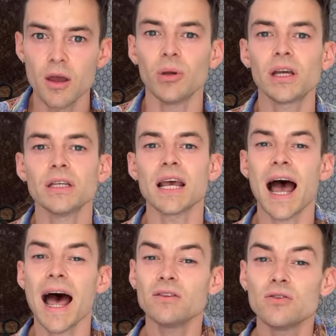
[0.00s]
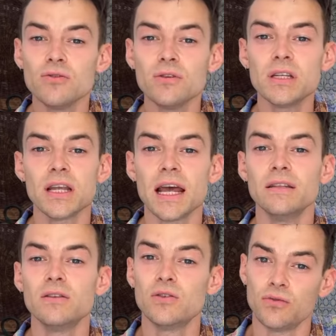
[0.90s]
Because as you
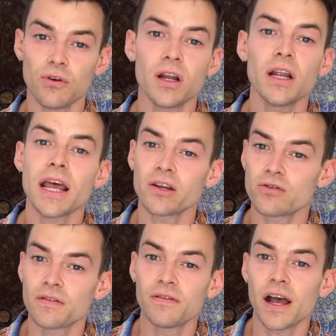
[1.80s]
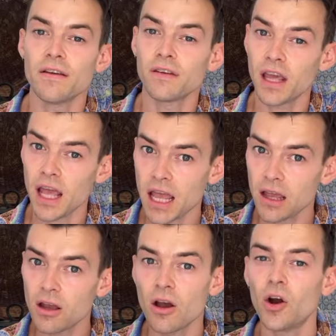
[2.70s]
decide to run an extra
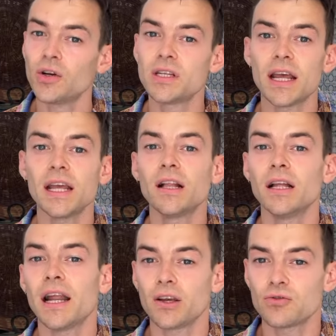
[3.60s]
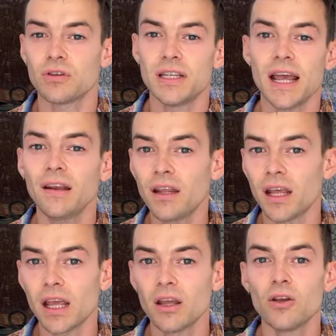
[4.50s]
5K or cycle an extra
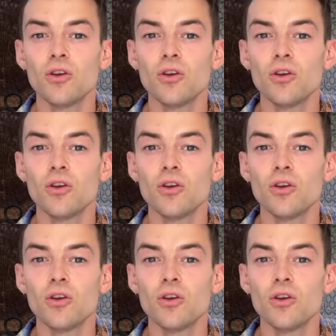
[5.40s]
10K,